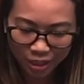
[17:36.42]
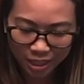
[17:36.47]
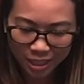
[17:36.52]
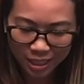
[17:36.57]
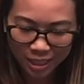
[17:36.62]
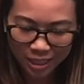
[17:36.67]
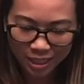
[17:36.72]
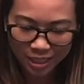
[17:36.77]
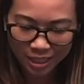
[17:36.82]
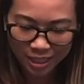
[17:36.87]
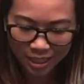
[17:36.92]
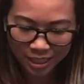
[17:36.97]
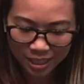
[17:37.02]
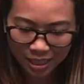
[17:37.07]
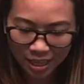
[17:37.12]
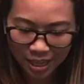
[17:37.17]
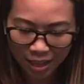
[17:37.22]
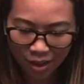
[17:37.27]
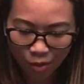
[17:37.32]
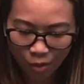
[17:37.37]
interested in
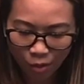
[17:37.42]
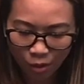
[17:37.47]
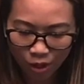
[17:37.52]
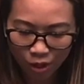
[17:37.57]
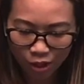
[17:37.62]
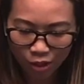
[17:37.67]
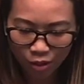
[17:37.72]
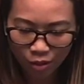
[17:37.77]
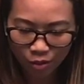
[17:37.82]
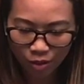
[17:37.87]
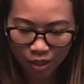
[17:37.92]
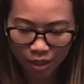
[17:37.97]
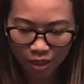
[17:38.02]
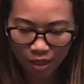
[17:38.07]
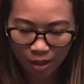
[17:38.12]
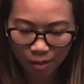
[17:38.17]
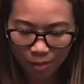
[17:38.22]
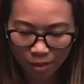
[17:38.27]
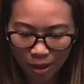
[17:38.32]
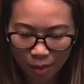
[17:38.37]
seeing what
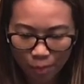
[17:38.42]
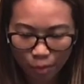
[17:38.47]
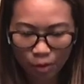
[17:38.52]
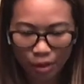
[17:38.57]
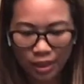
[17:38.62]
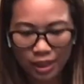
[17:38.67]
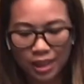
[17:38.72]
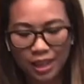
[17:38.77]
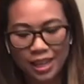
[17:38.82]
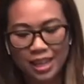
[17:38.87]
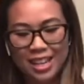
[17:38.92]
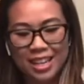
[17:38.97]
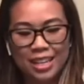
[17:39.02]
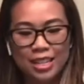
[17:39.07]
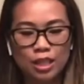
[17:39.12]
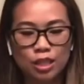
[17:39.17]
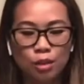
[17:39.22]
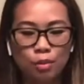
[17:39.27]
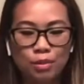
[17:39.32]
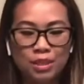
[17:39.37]
you could come up with.
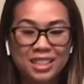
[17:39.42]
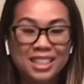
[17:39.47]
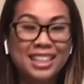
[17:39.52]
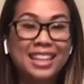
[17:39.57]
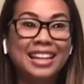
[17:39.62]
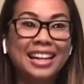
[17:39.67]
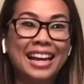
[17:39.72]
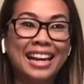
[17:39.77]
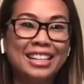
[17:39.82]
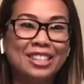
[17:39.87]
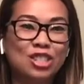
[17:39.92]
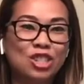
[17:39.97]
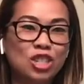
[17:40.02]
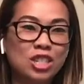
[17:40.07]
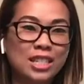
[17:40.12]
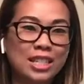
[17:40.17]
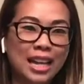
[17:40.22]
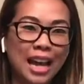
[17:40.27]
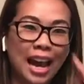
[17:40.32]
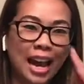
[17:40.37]
So Miss Lynn
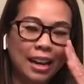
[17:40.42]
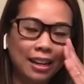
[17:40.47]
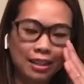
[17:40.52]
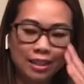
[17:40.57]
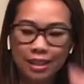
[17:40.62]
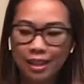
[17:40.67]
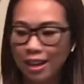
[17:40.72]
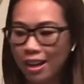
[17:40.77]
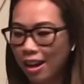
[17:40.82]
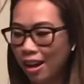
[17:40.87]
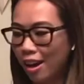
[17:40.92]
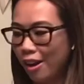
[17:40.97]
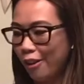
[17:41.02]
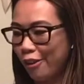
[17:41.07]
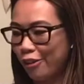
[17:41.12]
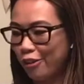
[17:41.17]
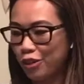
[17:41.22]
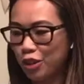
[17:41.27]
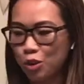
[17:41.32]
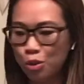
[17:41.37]
has just added
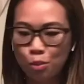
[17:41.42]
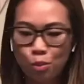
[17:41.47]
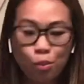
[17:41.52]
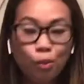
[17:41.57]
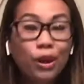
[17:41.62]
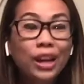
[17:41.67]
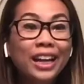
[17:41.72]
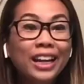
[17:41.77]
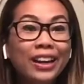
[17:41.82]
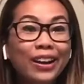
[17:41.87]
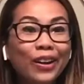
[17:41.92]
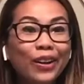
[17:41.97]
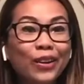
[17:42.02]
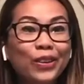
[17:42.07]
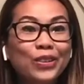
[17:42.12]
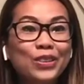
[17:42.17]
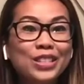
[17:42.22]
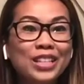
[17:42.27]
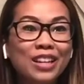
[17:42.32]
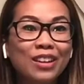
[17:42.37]
a few
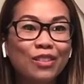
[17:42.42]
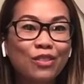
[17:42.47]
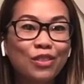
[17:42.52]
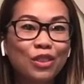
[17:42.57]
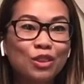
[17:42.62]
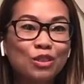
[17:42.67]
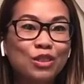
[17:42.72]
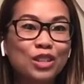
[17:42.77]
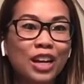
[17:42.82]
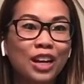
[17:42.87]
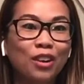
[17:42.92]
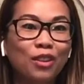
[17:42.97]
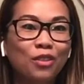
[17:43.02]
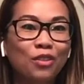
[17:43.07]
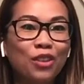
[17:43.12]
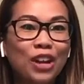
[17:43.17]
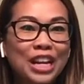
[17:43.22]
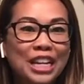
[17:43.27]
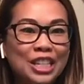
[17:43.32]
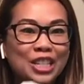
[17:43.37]
windows and a few
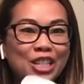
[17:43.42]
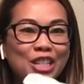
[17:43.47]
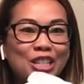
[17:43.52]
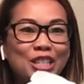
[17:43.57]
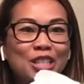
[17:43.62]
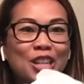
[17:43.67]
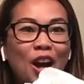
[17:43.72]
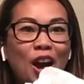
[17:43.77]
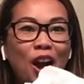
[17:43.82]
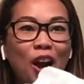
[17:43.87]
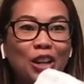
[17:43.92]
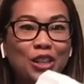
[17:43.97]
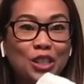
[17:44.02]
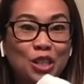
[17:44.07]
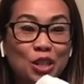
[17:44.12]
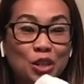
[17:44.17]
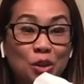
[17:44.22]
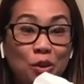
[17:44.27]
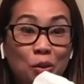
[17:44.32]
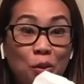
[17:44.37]
decorations
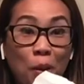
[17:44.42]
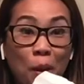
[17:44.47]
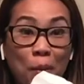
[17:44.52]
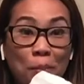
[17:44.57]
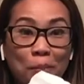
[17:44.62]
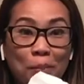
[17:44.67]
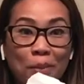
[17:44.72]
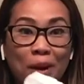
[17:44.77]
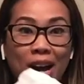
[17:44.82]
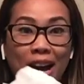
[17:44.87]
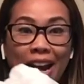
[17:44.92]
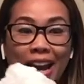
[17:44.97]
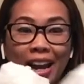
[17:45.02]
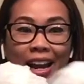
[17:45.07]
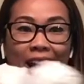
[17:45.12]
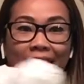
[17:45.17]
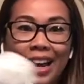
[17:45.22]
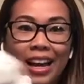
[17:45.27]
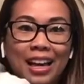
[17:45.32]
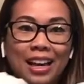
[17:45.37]
onto
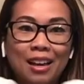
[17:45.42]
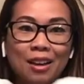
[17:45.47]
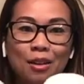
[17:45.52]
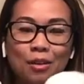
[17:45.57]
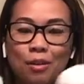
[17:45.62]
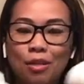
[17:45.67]
my